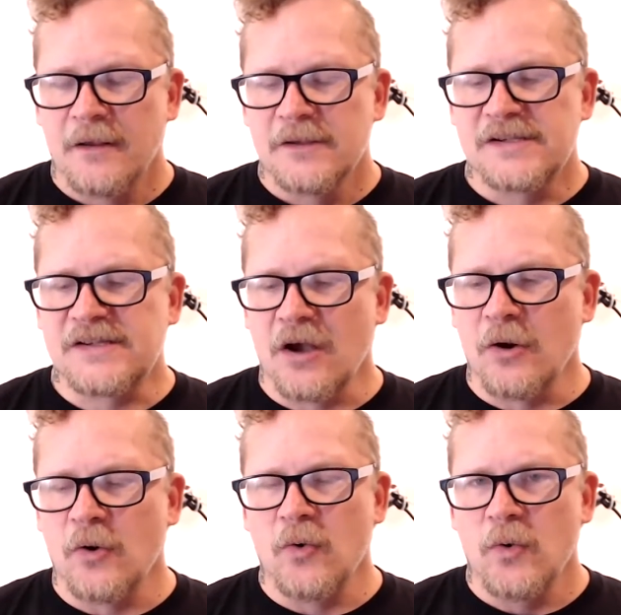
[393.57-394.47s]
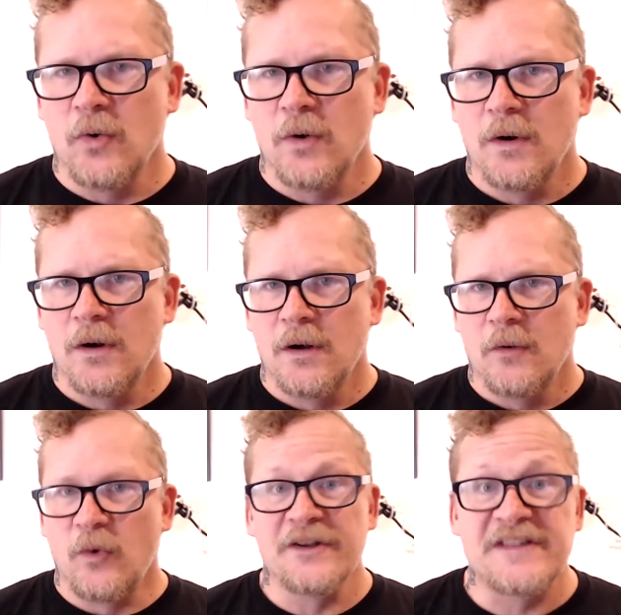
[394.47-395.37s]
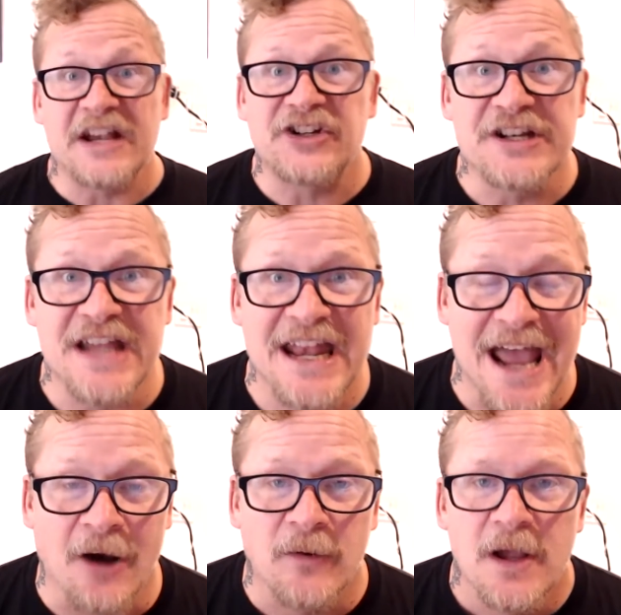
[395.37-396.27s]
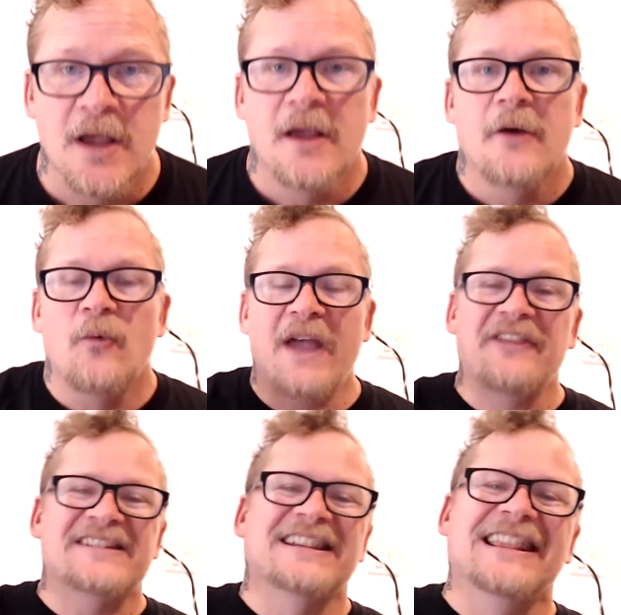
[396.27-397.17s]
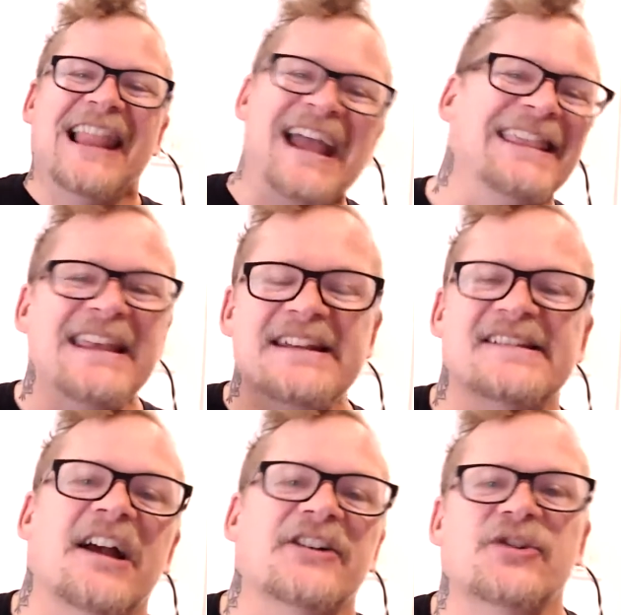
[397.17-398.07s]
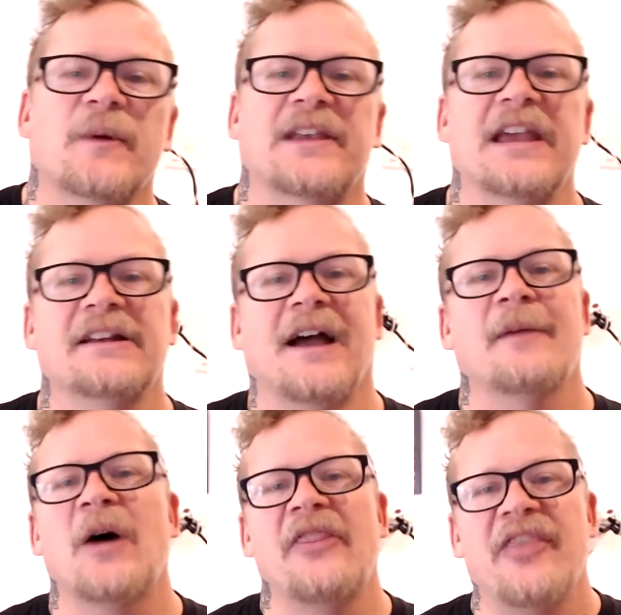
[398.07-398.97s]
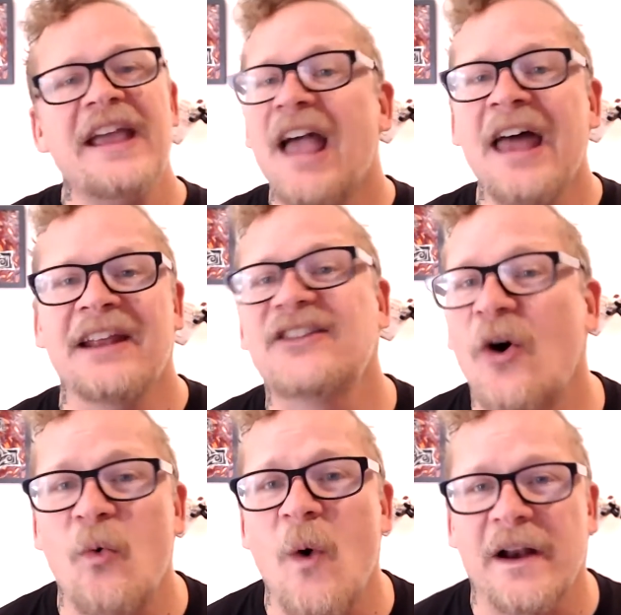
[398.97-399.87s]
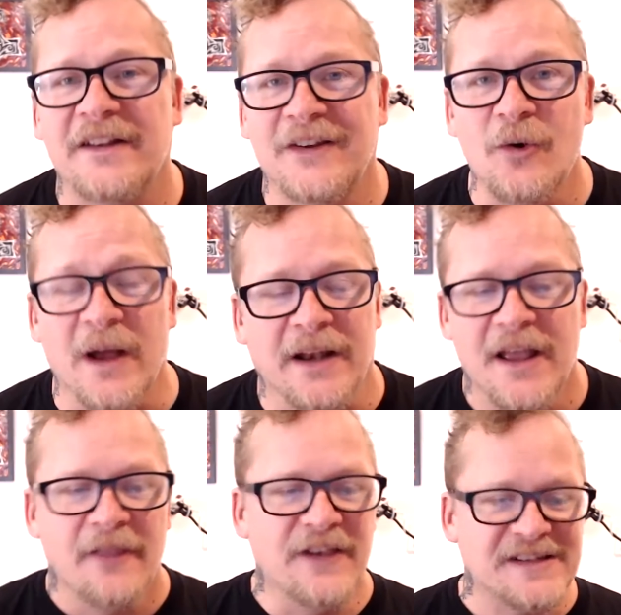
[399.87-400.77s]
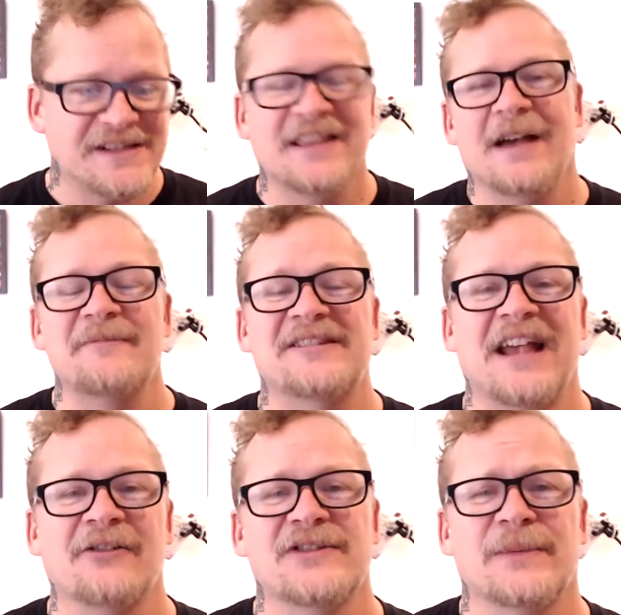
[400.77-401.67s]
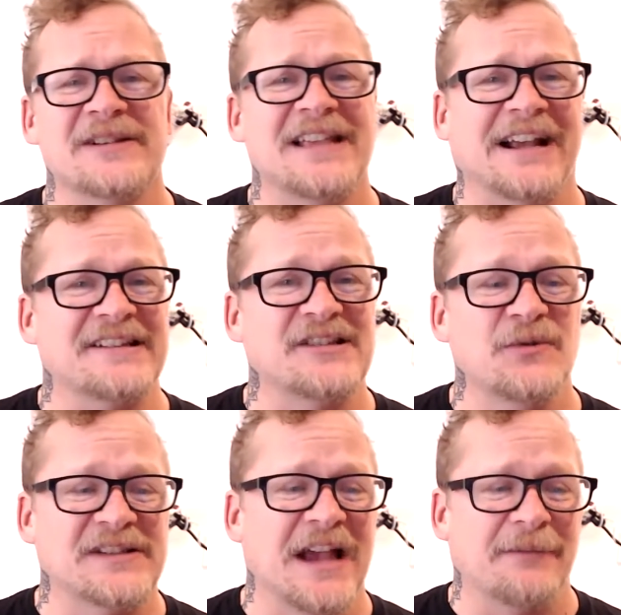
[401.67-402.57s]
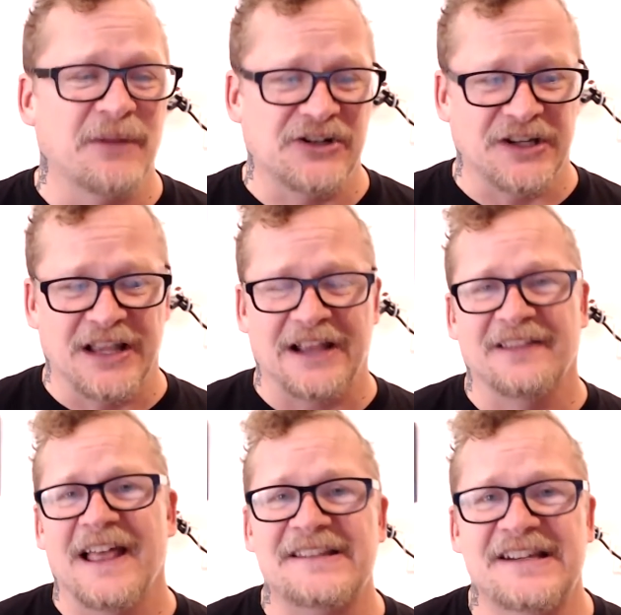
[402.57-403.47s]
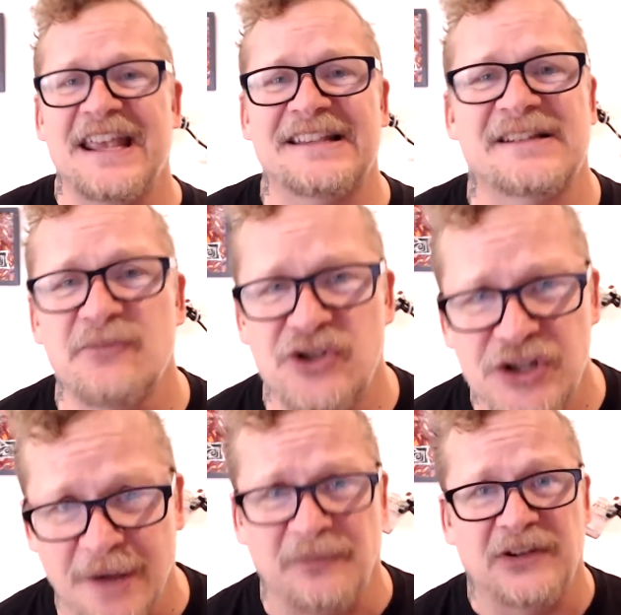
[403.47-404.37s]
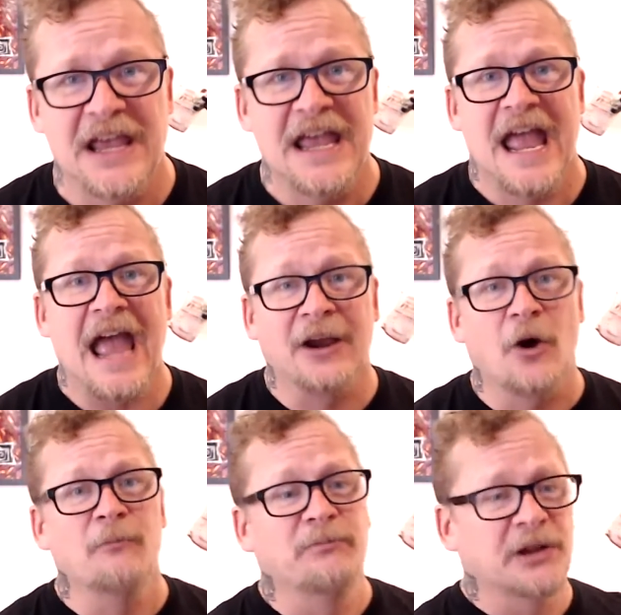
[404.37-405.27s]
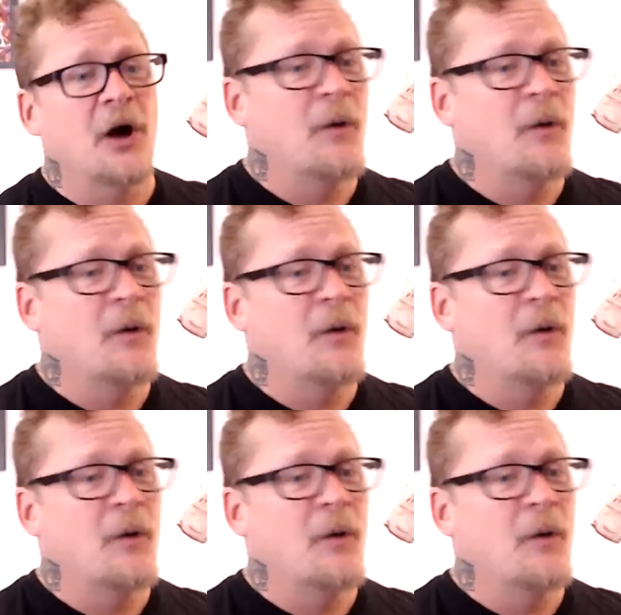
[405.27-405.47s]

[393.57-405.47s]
so we're in session ten now. We have this lengthy discussion with King Diamond. They kind of don't want to do it. This to them sounds almost like a suicide mission. Like, let's get some ships and go blow